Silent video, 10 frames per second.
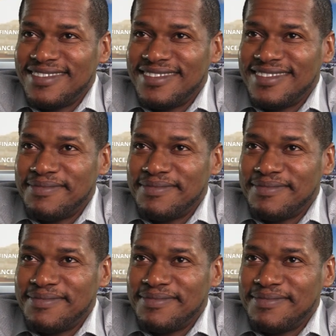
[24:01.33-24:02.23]
But what they
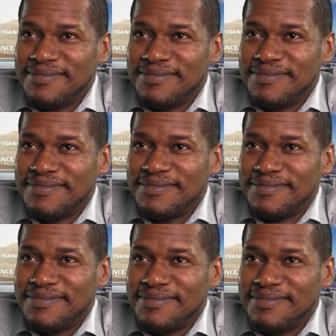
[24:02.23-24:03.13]
don't tell you is
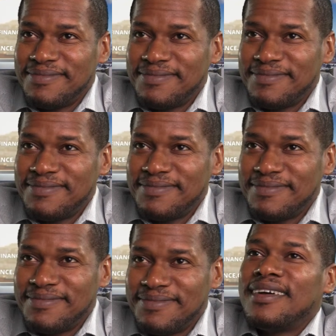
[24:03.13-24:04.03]
that
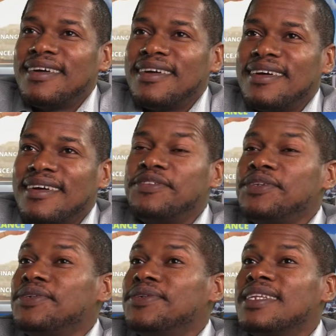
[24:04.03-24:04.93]
if
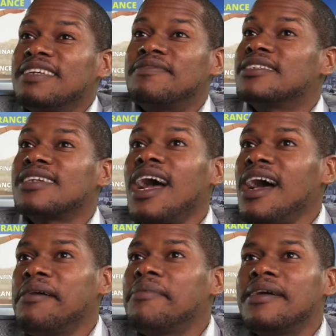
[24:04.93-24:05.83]
you leave the
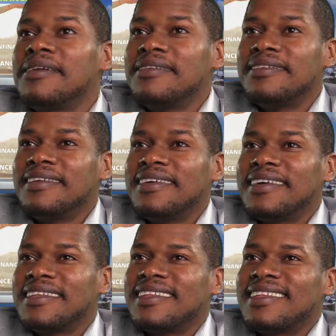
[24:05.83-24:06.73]
job,
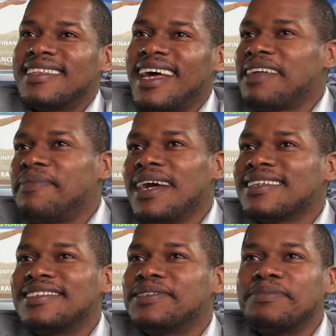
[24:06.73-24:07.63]
that
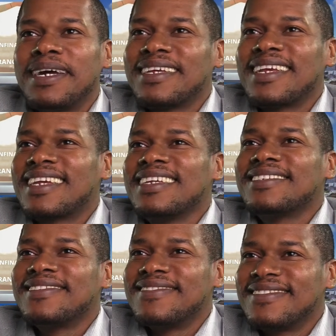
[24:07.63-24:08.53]
policy will automatically
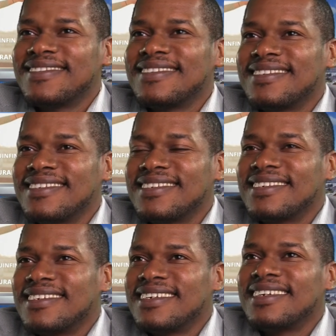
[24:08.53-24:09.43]
cancel.
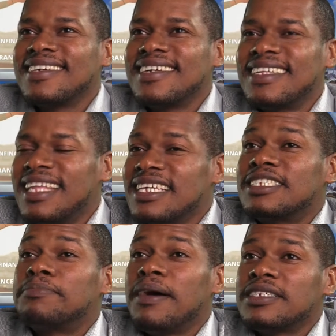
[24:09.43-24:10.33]

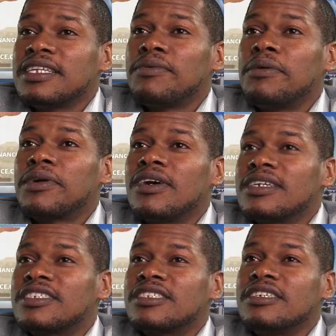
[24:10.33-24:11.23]
That's especially what we call
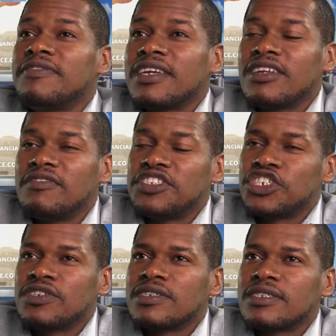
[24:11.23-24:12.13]
a certificate of
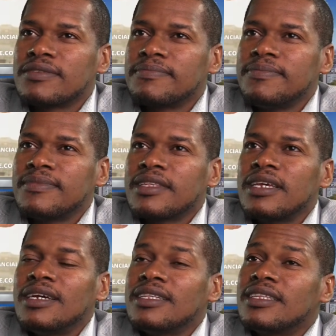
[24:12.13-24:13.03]
insurance.
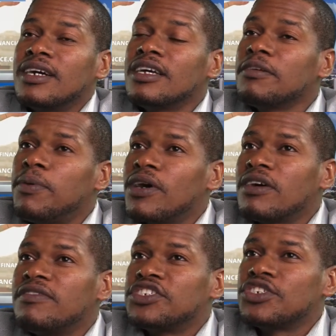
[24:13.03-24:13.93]
The other part
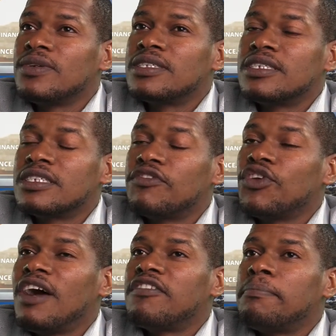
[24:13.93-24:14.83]
of insurance is if
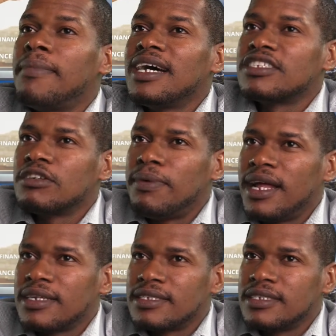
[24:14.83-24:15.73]
you have a master
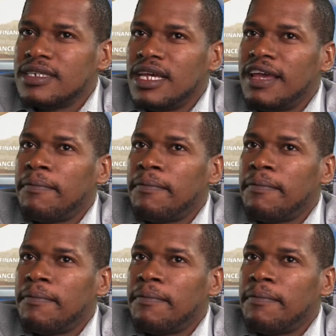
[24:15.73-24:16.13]
policy